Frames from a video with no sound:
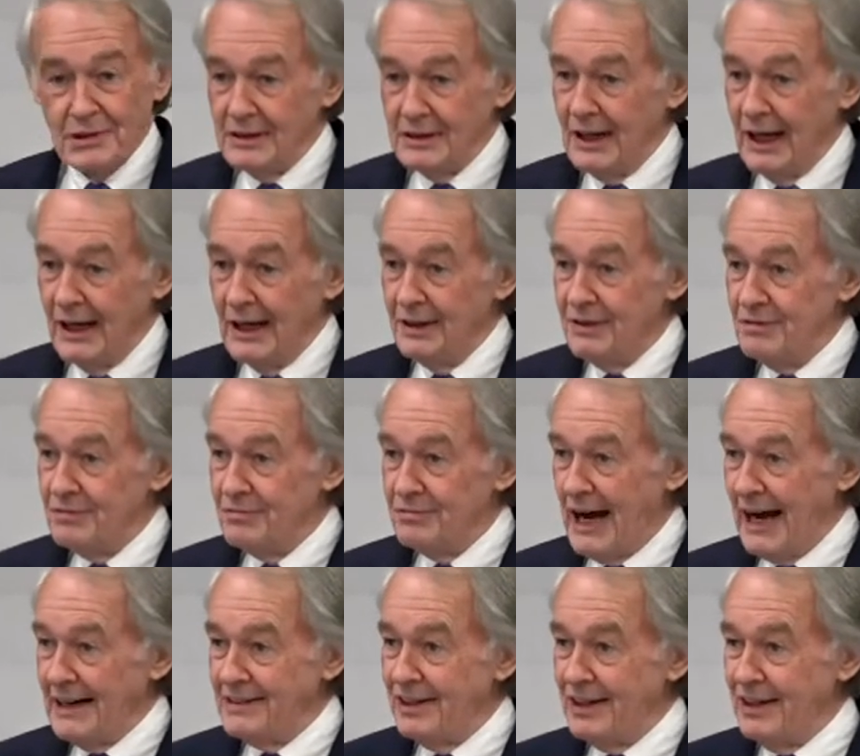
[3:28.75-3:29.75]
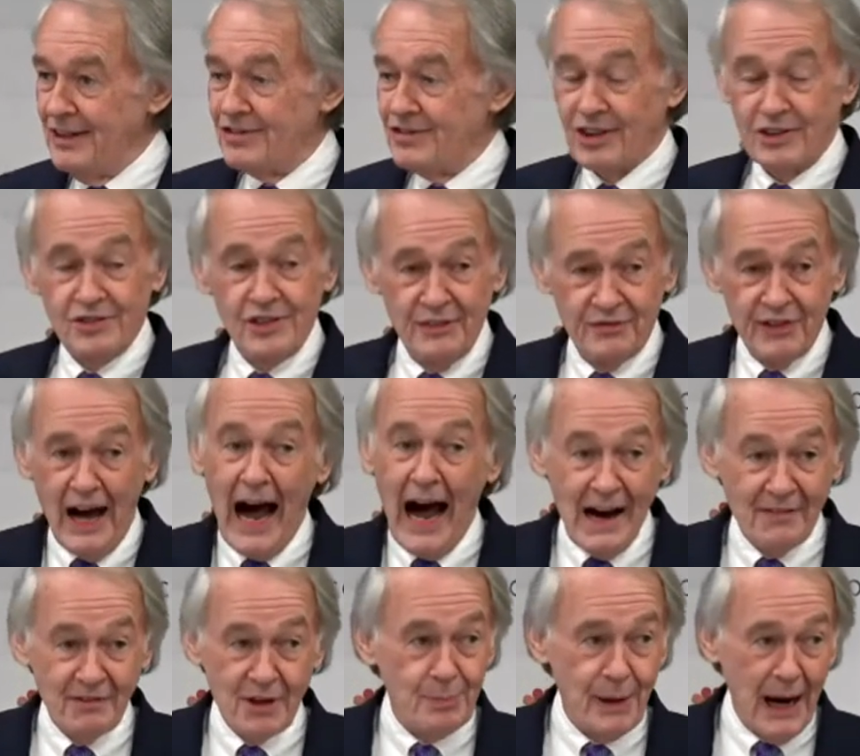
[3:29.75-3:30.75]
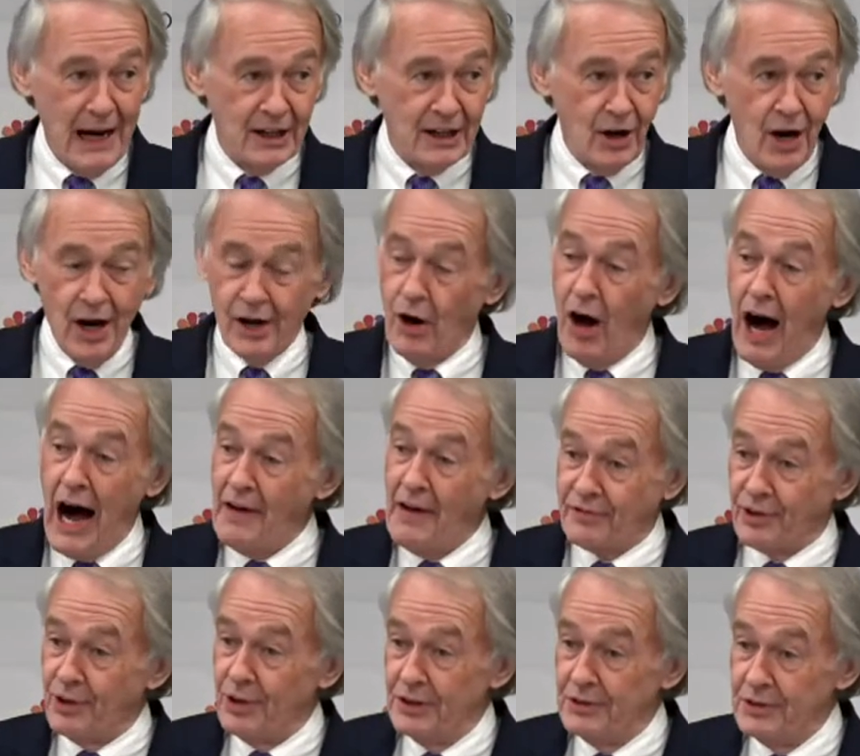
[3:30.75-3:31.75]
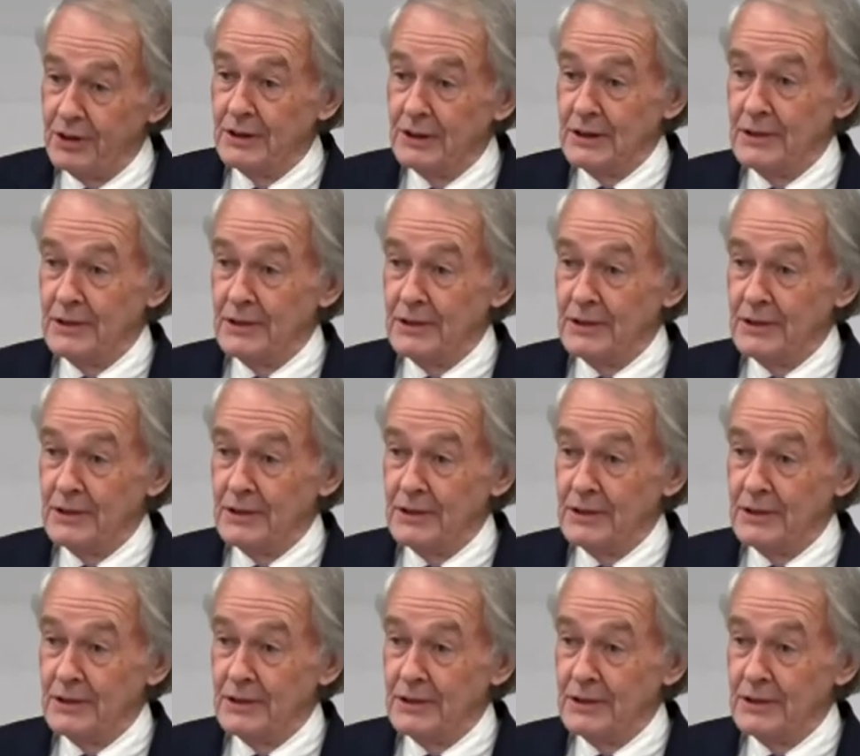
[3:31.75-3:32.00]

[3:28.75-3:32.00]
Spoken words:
in 1965, the Pentagon offered